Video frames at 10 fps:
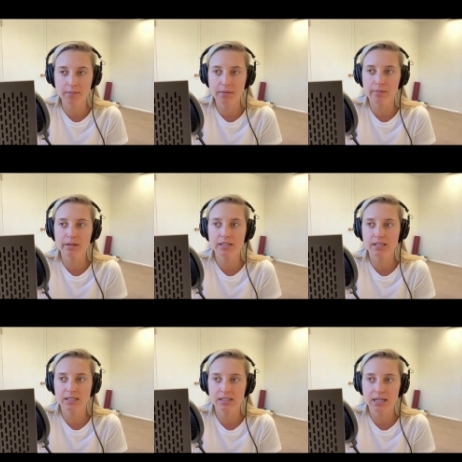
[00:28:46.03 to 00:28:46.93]
Maybe this
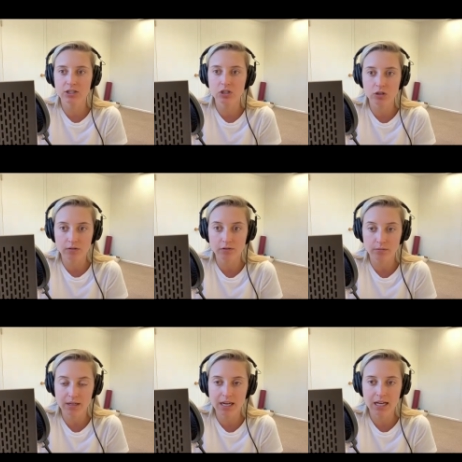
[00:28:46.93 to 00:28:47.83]
isn't as good for
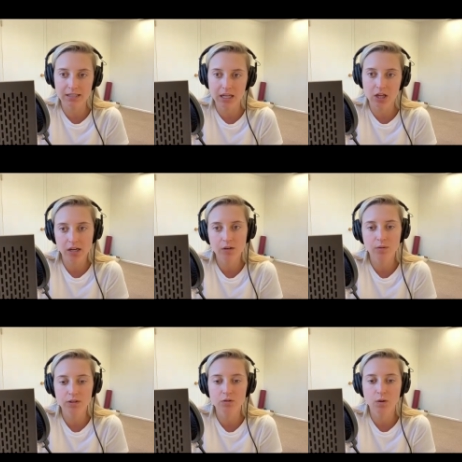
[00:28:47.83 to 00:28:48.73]
me as I thought it
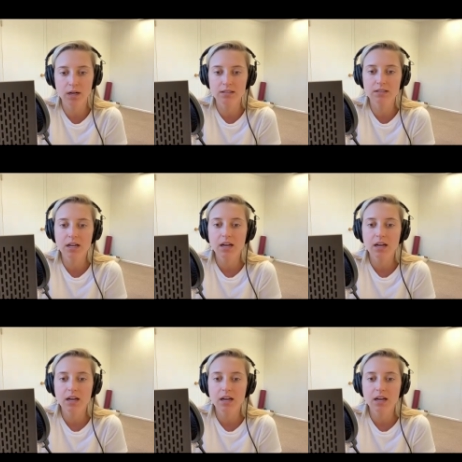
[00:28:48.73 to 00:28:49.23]
once was.